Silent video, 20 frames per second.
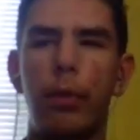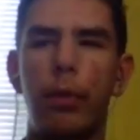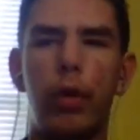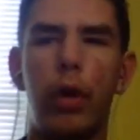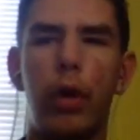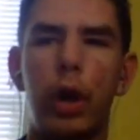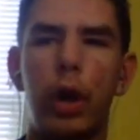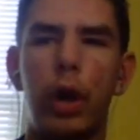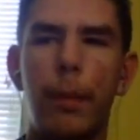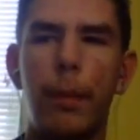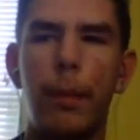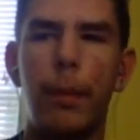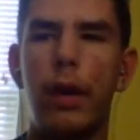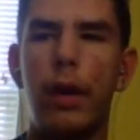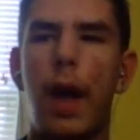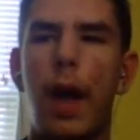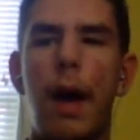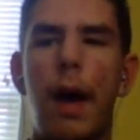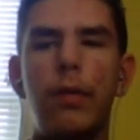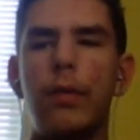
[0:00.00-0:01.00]
it. I have
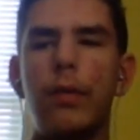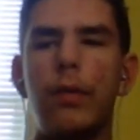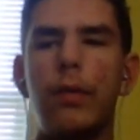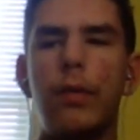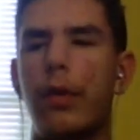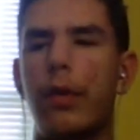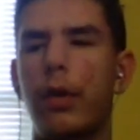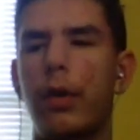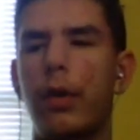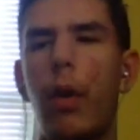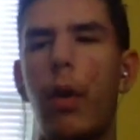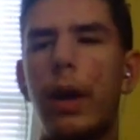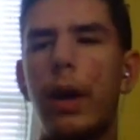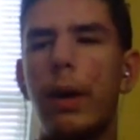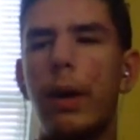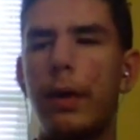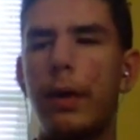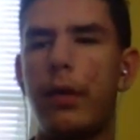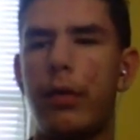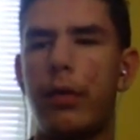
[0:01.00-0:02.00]
quite a bit to talk
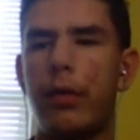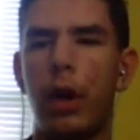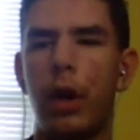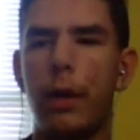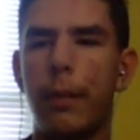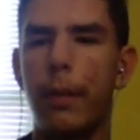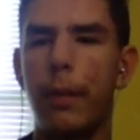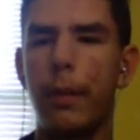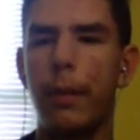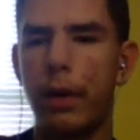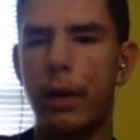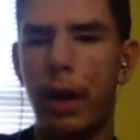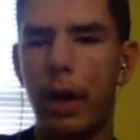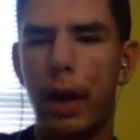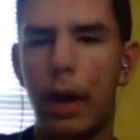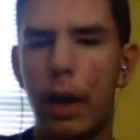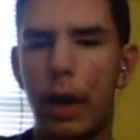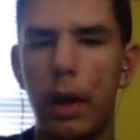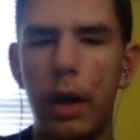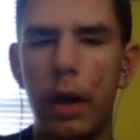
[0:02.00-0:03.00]
about today.
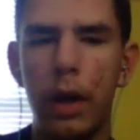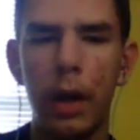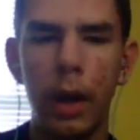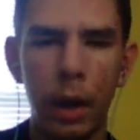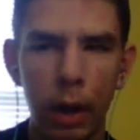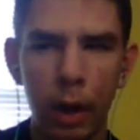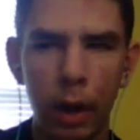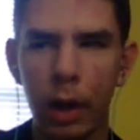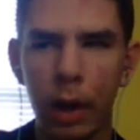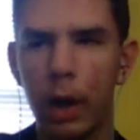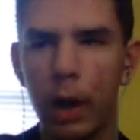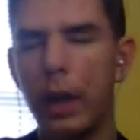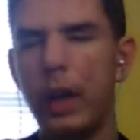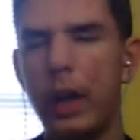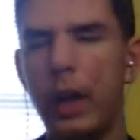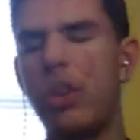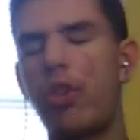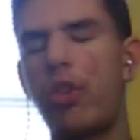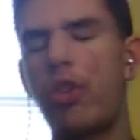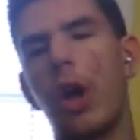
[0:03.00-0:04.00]
Each
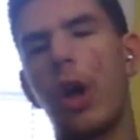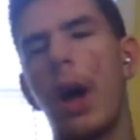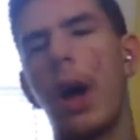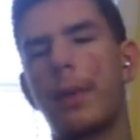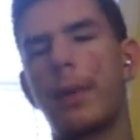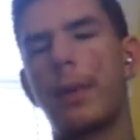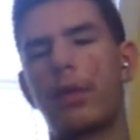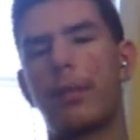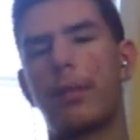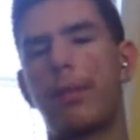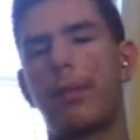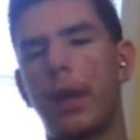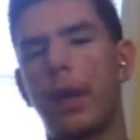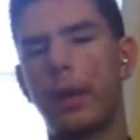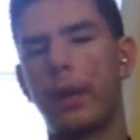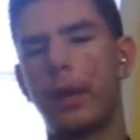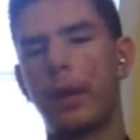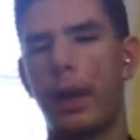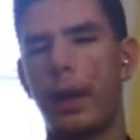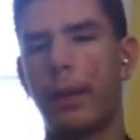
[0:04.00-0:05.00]
topic should probably take
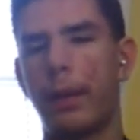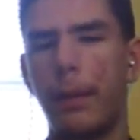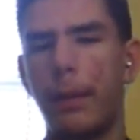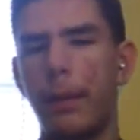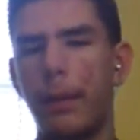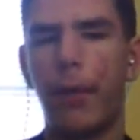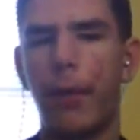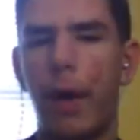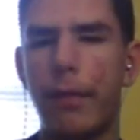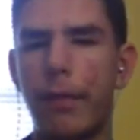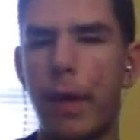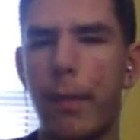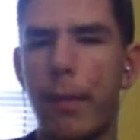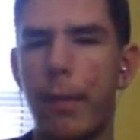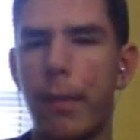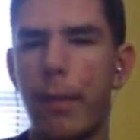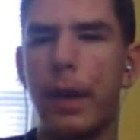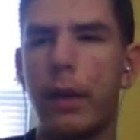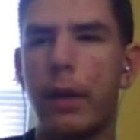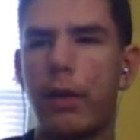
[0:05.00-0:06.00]
me about 5-10 minutes,
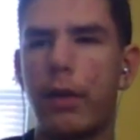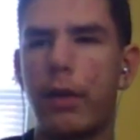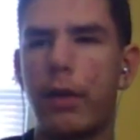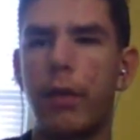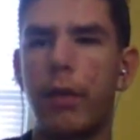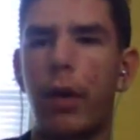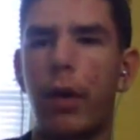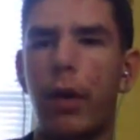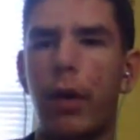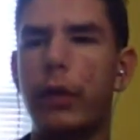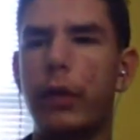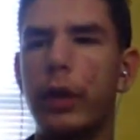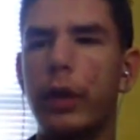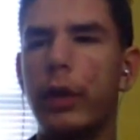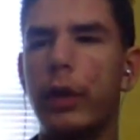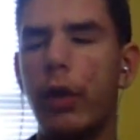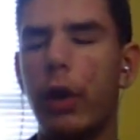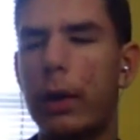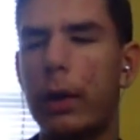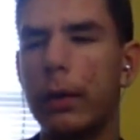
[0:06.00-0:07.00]
roughly. So,
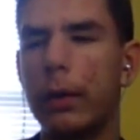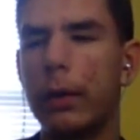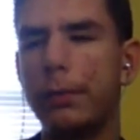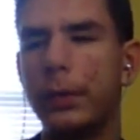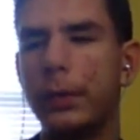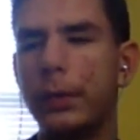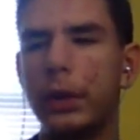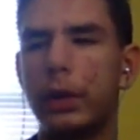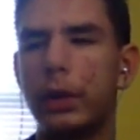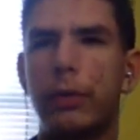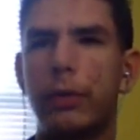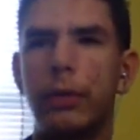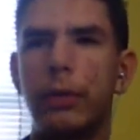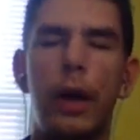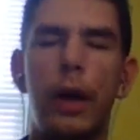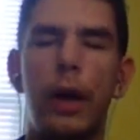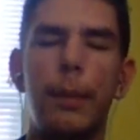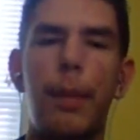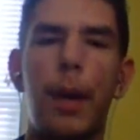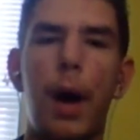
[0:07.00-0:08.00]
grab your
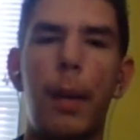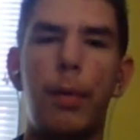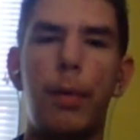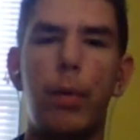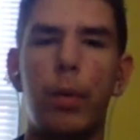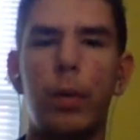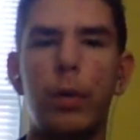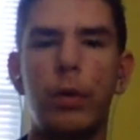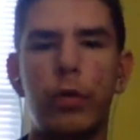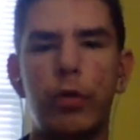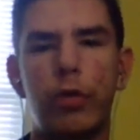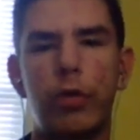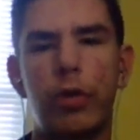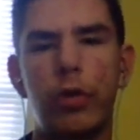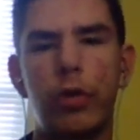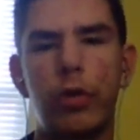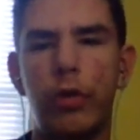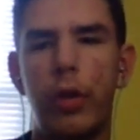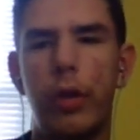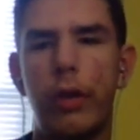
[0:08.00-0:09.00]
popcorns,
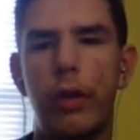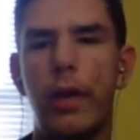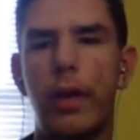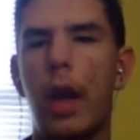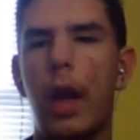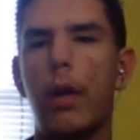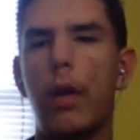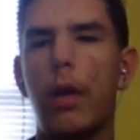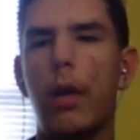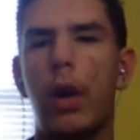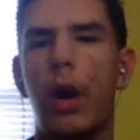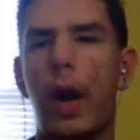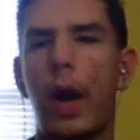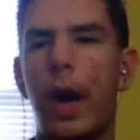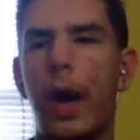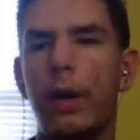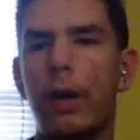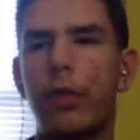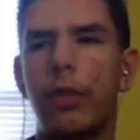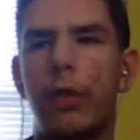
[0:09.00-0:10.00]
sit down, relax.
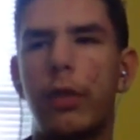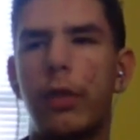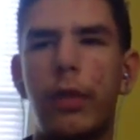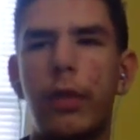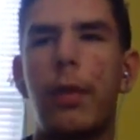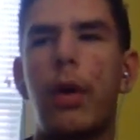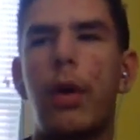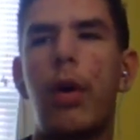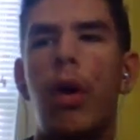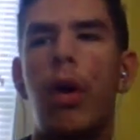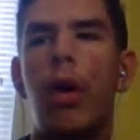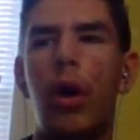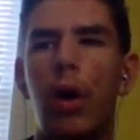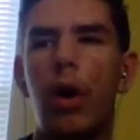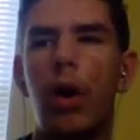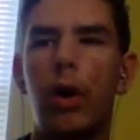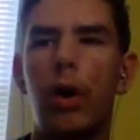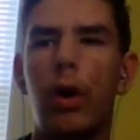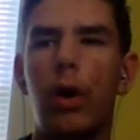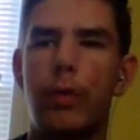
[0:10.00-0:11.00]
It's going to be a long
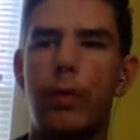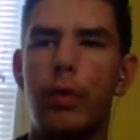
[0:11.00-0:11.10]
episode.